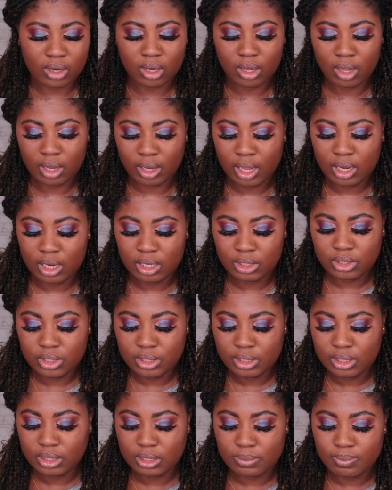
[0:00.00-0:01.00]
Okay, let's
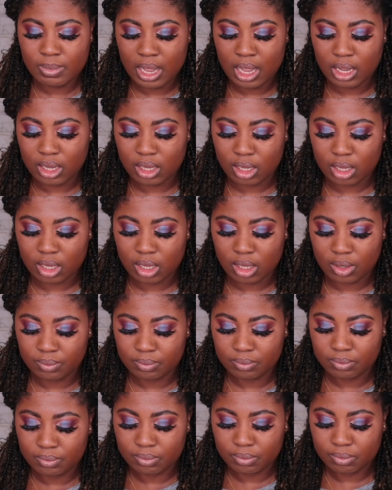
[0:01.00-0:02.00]
use this MAC
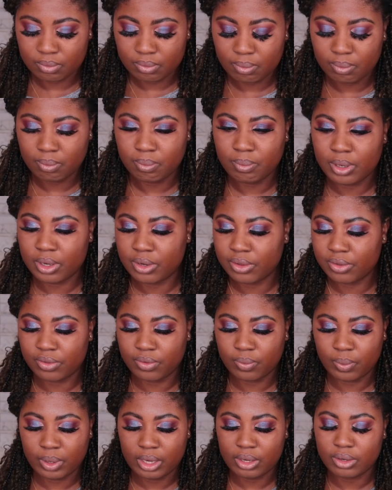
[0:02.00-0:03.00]

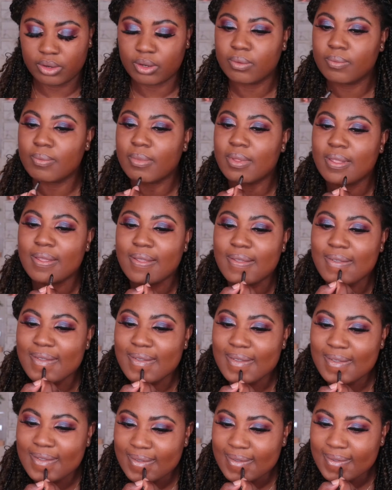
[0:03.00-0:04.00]
Bittersweet.
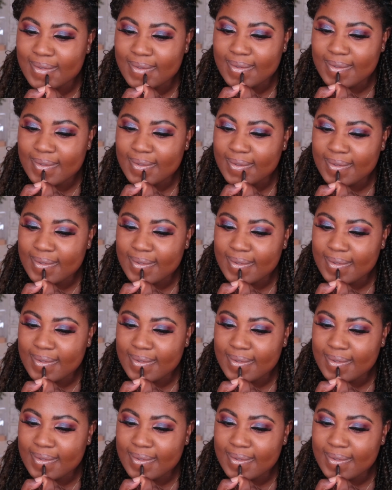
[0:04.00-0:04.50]
I